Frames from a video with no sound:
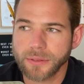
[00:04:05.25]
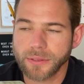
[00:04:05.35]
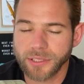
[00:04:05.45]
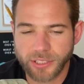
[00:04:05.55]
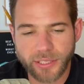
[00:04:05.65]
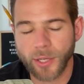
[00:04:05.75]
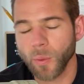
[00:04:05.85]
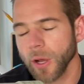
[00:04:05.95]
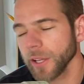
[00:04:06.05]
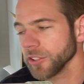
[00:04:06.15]
And she's like,
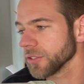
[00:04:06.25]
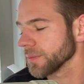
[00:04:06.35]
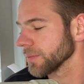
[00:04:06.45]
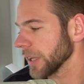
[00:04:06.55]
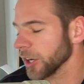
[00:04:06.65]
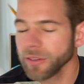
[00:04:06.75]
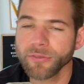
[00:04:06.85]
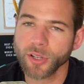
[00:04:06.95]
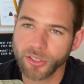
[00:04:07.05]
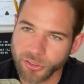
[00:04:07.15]
well, I just, I couldn't
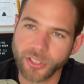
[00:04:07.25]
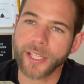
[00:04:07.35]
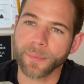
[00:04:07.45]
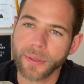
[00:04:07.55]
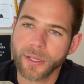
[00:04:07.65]
fall asleep